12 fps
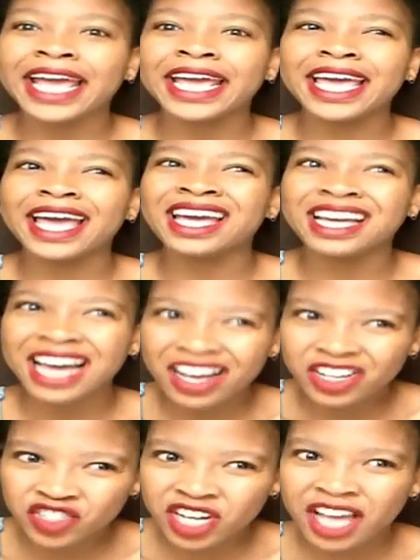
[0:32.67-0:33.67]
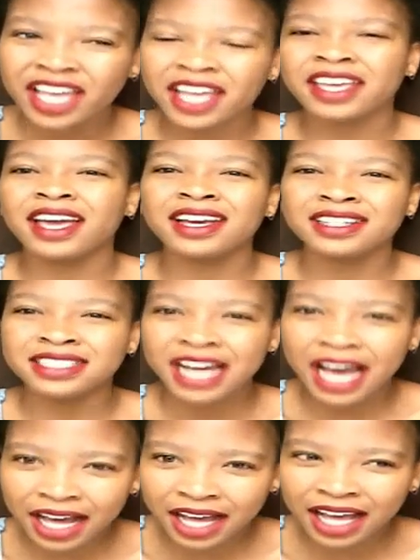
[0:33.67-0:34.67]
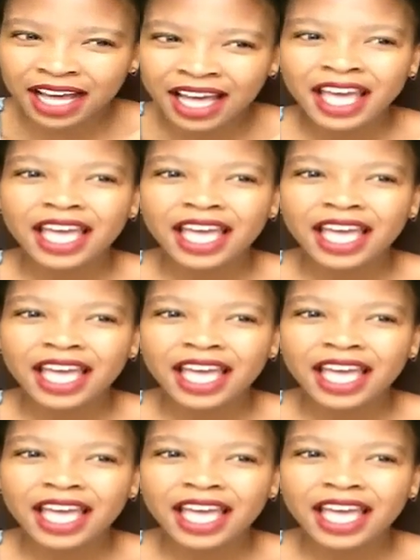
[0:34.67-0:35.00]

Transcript: aka ganja, aka dacha,